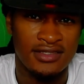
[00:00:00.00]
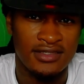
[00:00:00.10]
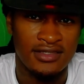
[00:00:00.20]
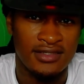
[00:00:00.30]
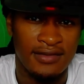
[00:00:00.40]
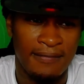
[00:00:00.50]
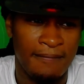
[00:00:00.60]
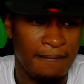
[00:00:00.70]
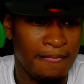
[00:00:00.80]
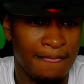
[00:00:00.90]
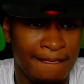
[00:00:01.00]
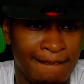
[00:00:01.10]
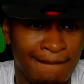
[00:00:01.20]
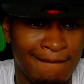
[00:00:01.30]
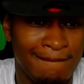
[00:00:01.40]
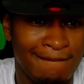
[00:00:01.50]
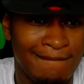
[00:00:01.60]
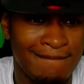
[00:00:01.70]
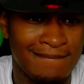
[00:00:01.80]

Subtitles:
[no speech]